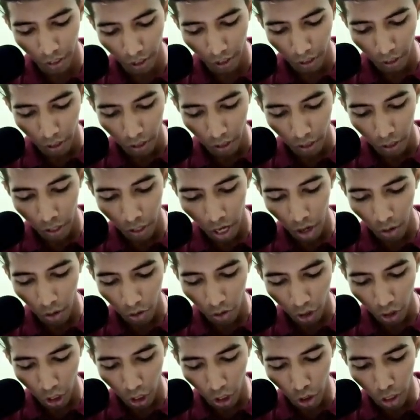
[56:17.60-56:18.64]
Now
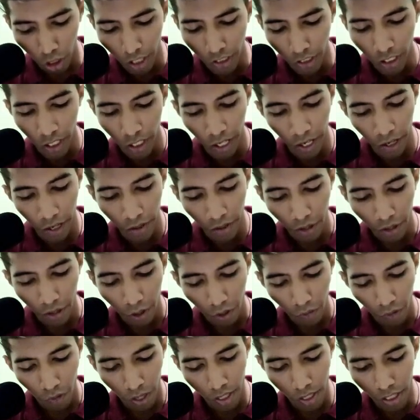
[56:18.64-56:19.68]
0 is here,
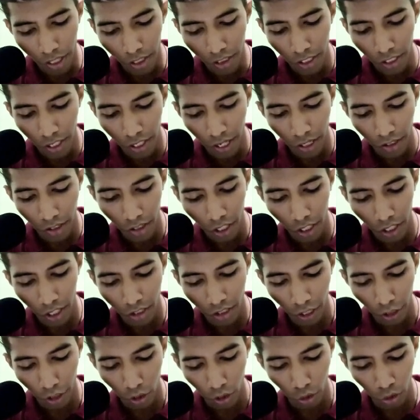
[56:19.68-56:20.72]
1 is here, 3 is
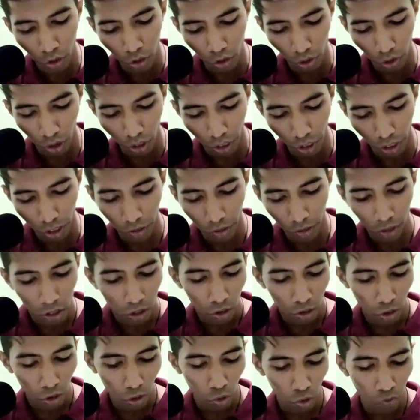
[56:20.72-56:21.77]
here, 2 is not here.
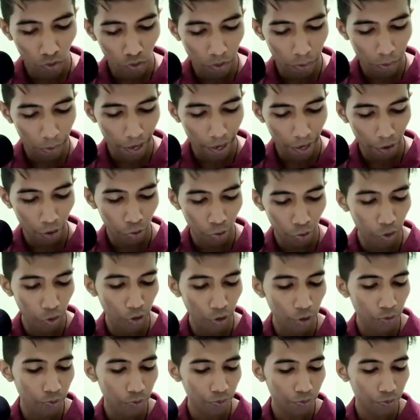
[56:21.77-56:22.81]
So 2 will be my output.
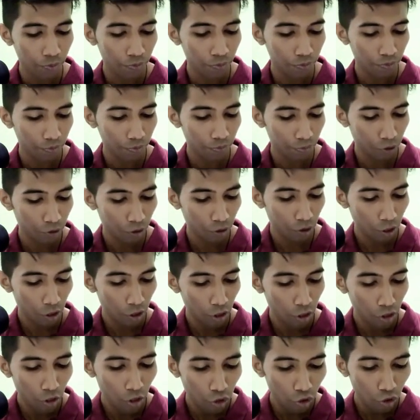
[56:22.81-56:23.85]

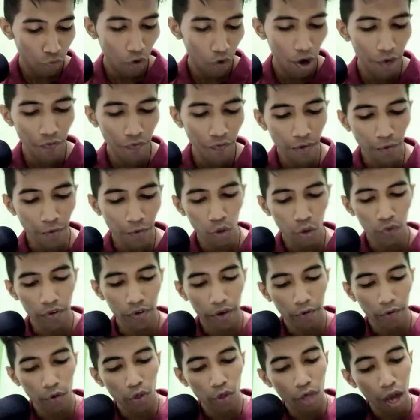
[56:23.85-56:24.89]
So what we have to do, we have
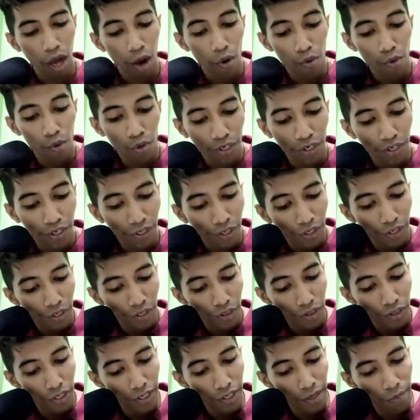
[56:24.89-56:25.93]
to count
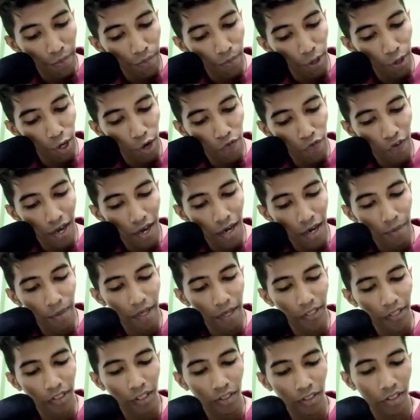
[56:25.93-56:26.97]
the number of
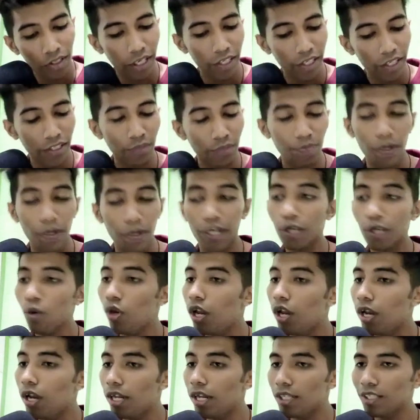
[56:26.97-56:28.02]
elements in this particular
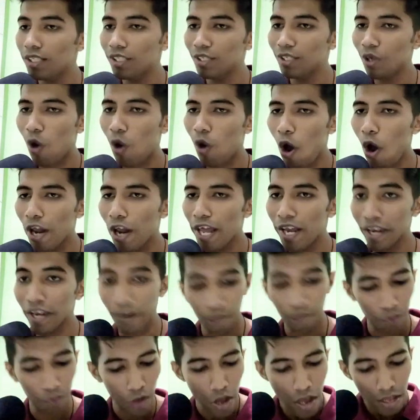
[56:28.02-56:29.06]
list or
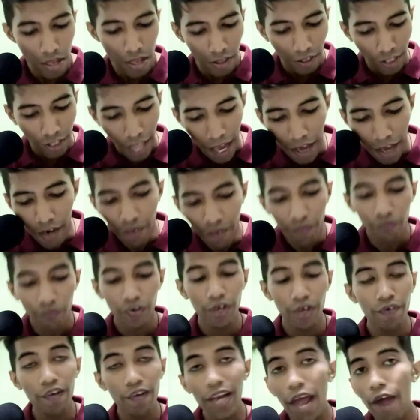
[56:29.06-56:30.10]
array. Then we
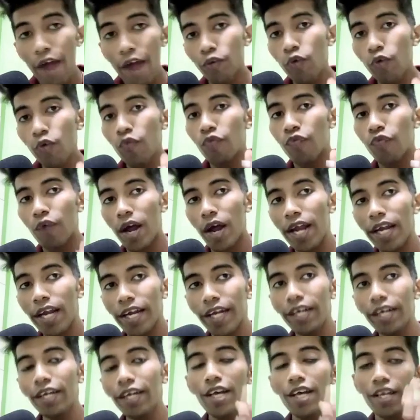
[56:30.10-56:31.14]
will have to
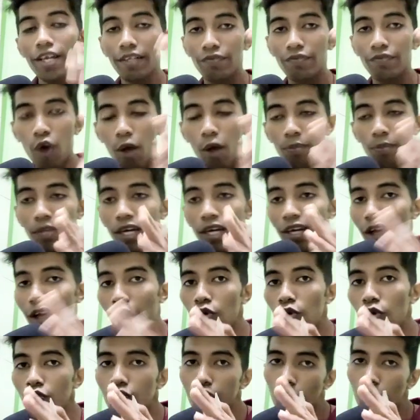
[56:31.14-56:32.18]
find from the
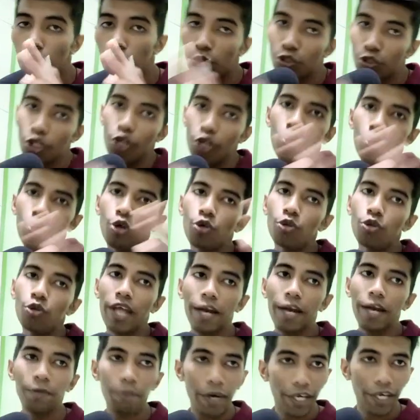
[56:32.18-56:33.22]
count to 0 to
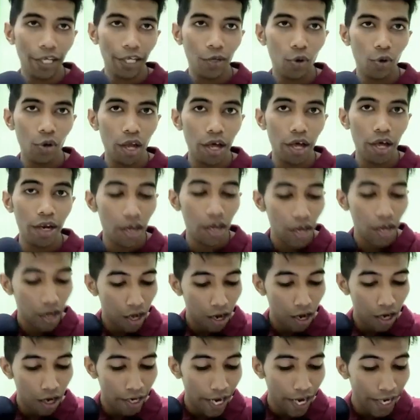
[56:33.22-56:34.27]
that particular
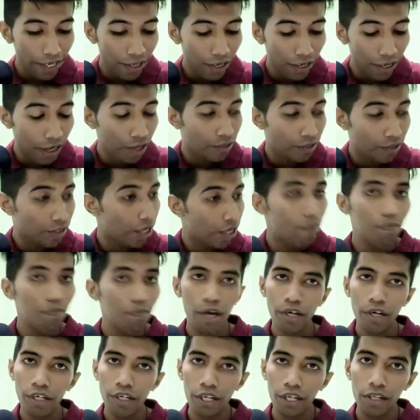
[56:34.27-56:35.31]
the
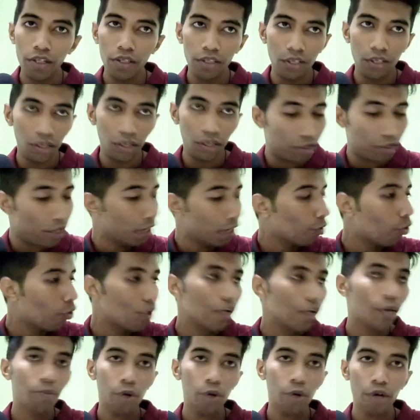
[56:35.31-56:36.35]
number till the total
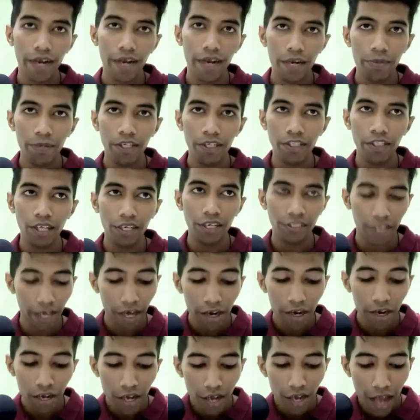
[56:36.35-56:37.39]
number of elements are
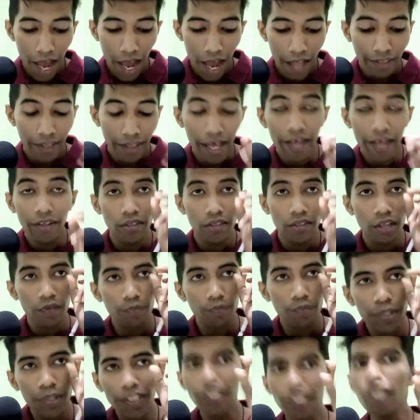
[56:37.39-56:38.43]
there, and then the
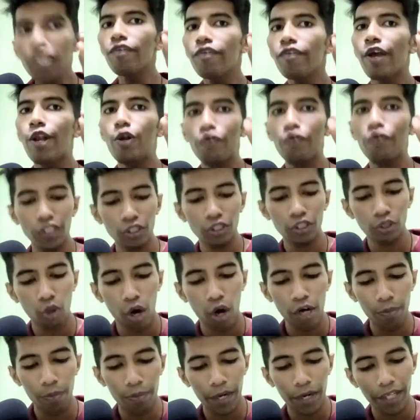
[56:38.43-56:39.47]
missing value which is
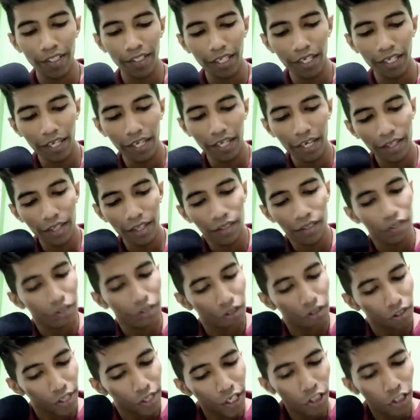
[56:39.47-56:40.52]
not present in
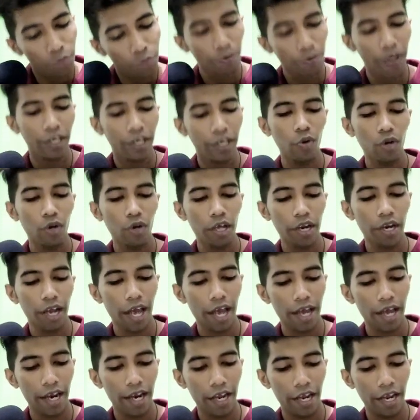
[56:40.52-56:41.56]
this particular
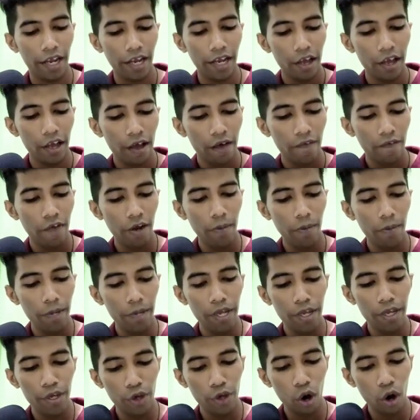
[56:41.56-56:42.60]
array will be
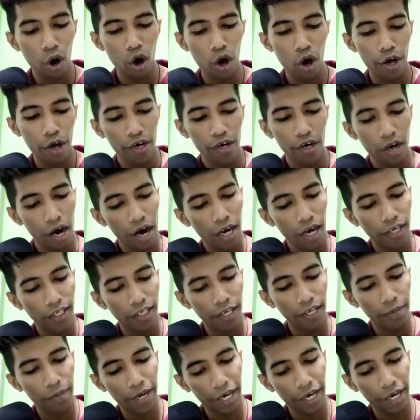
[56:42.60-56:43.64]
your
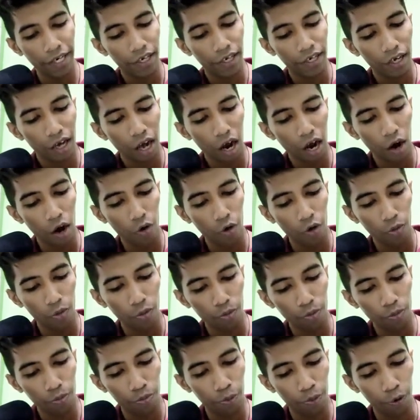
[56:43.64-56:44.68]
ultimate
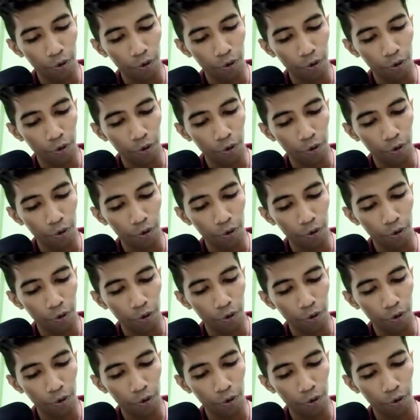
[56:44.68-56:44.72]
output.